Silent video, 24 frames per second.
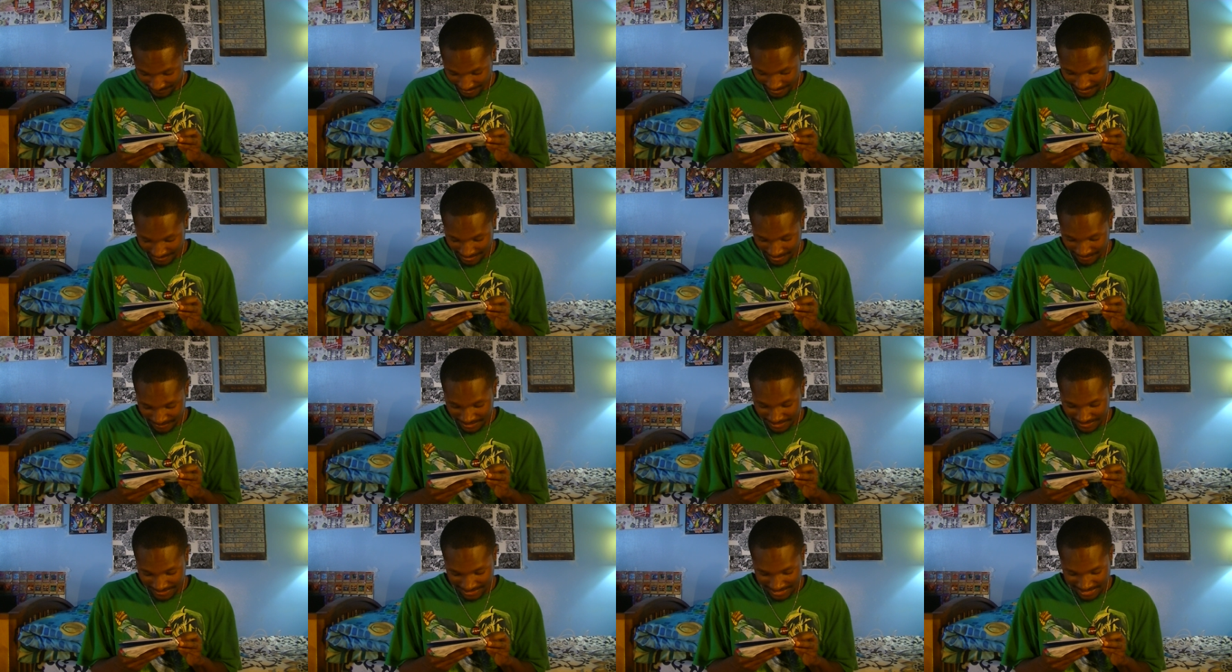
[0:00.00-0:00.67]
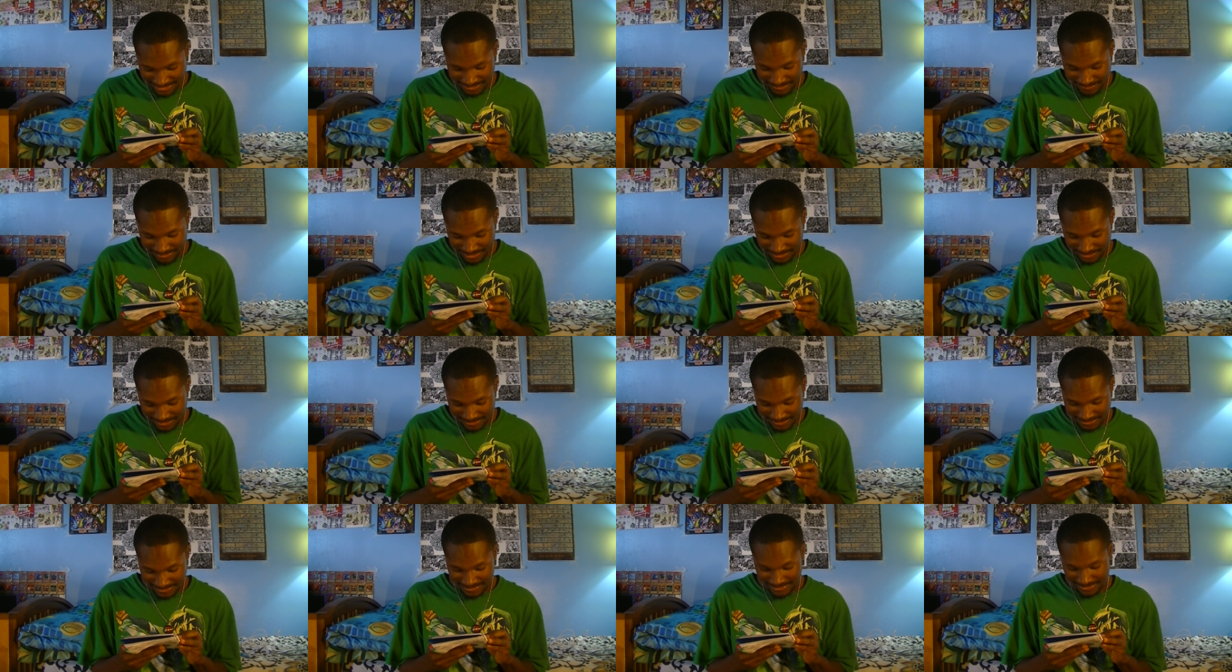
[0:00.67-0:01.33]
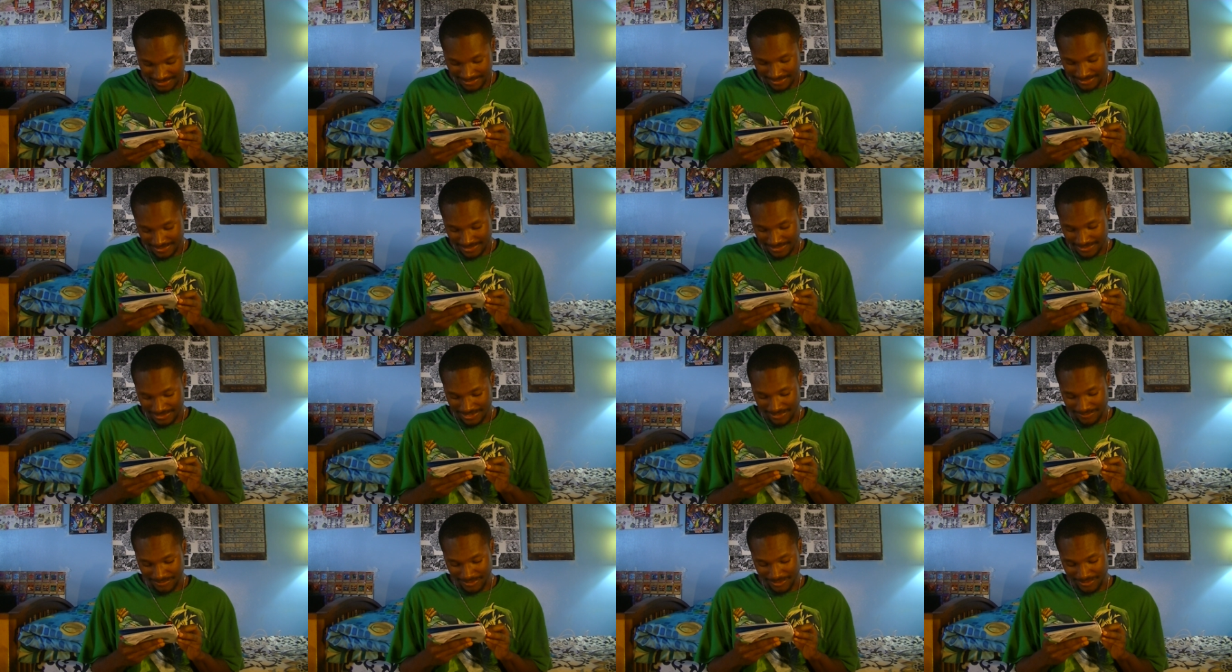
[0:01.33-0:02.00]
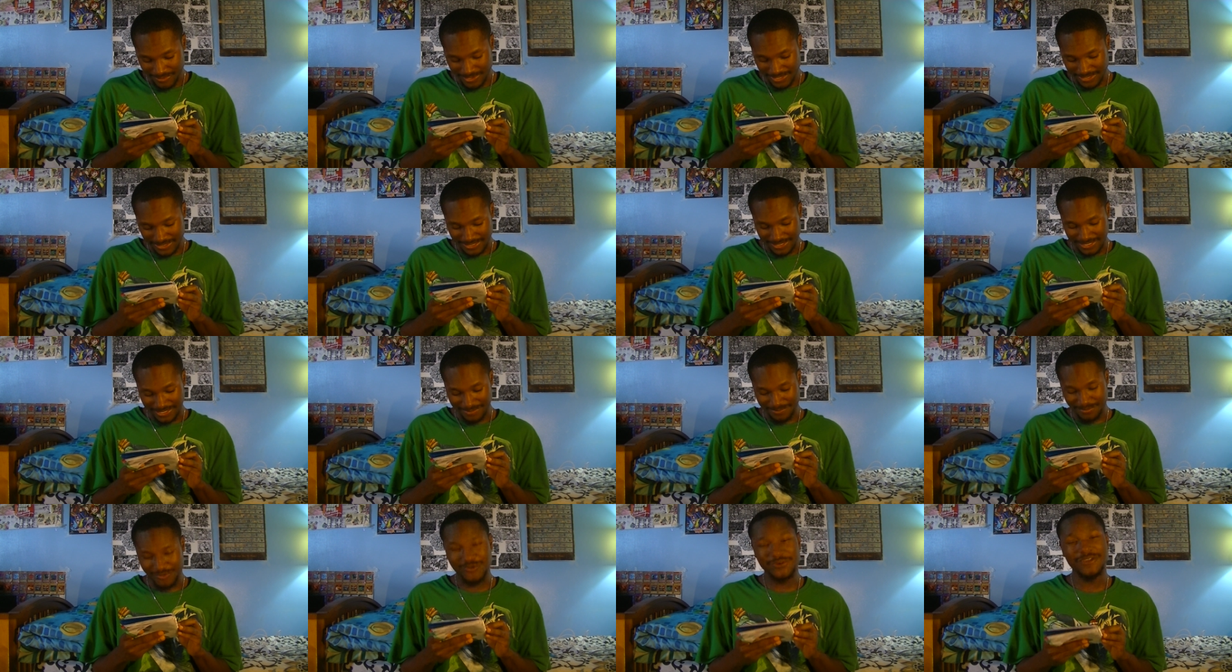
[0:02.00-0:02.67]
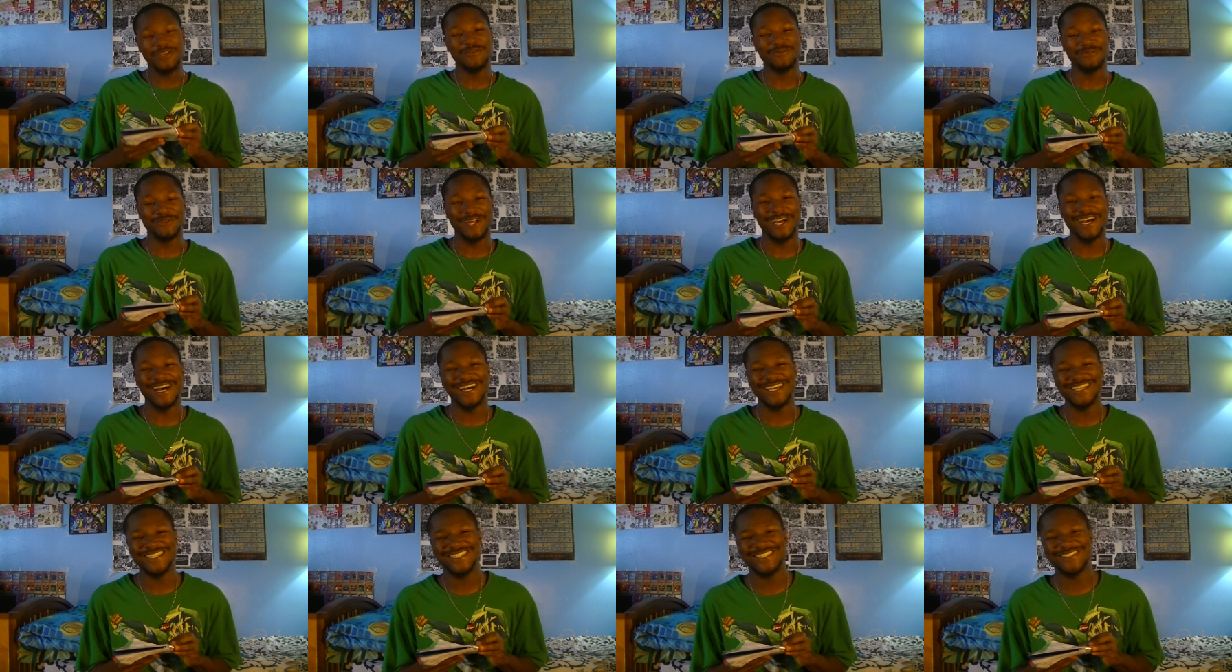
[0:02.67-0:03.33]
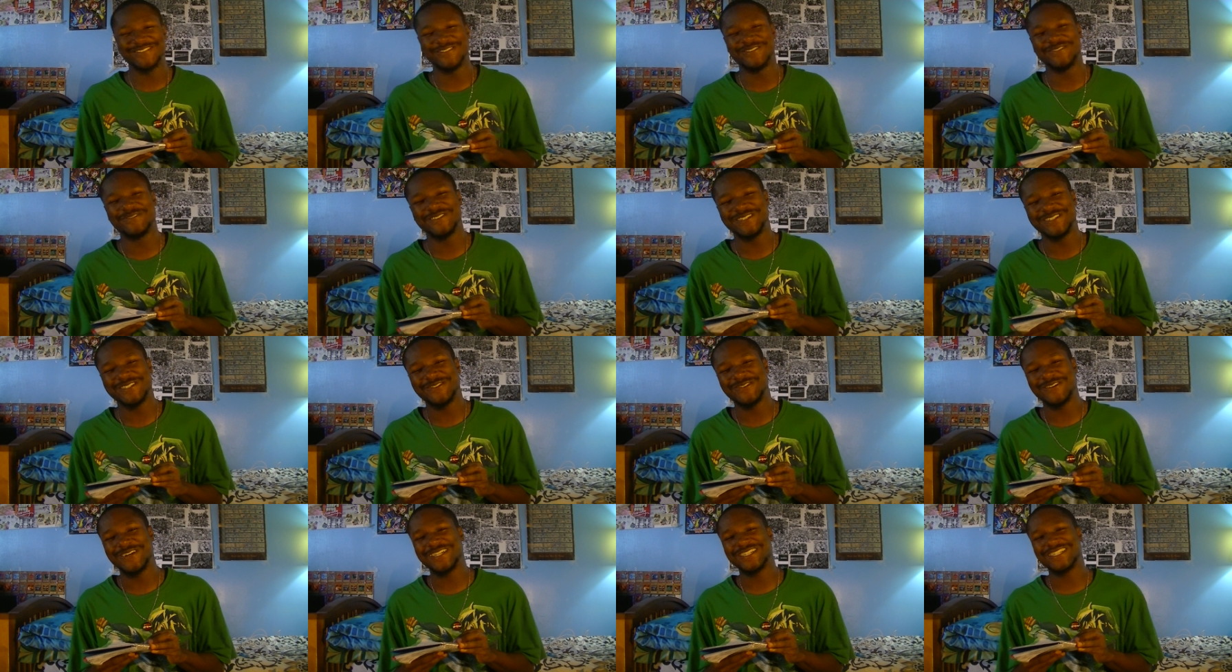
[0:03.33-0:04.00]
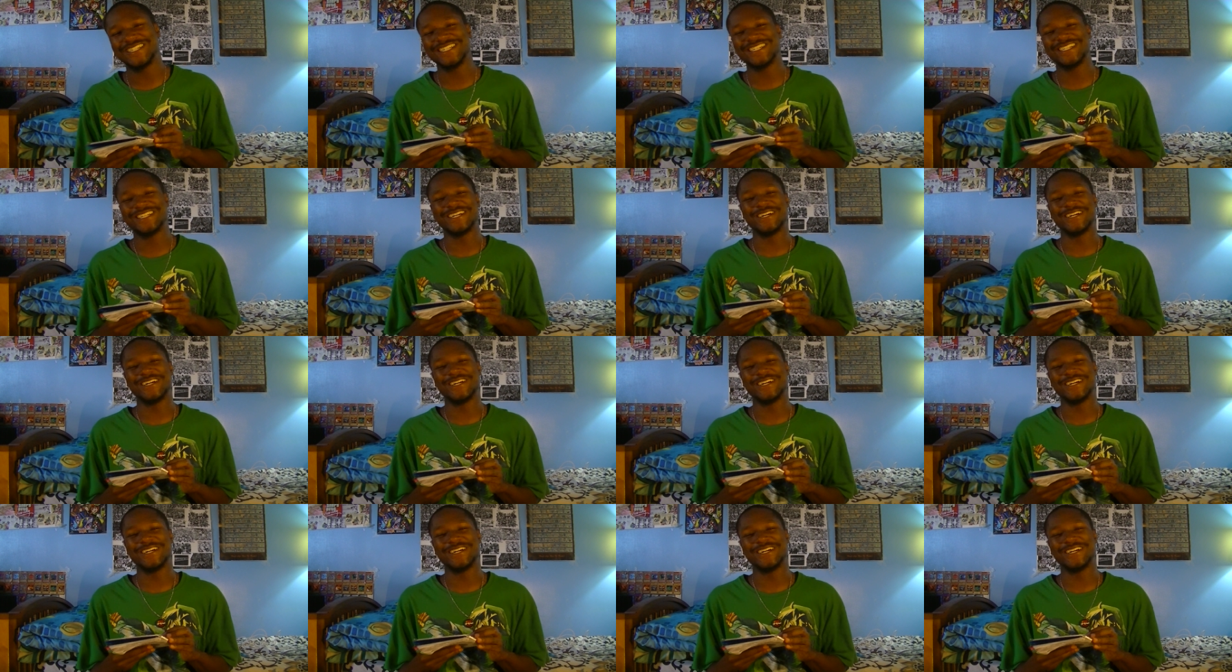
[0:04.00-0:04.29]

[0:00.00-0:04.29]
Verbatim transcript: that was his last question. Uh, we're going to Pookie Vlogs with his question.